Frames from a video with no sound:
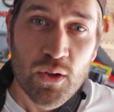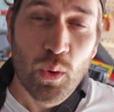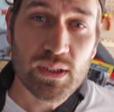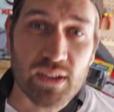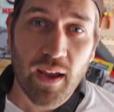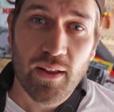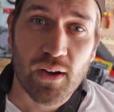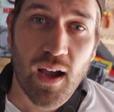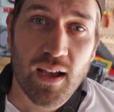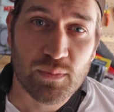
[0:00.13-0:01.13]
What's going on,
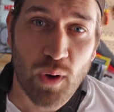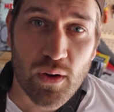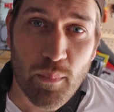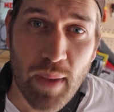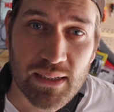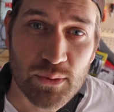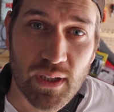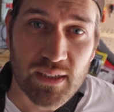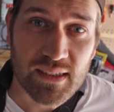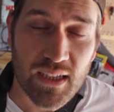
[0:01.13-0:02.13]
guys? Welcome back to
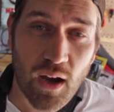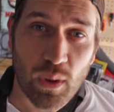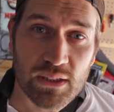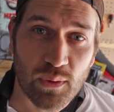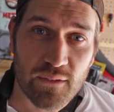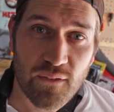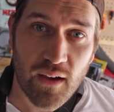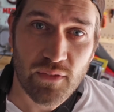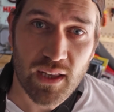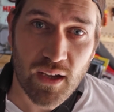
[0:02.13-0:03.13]
another
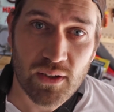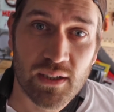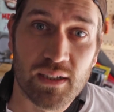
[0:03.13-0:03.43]
CR125 video.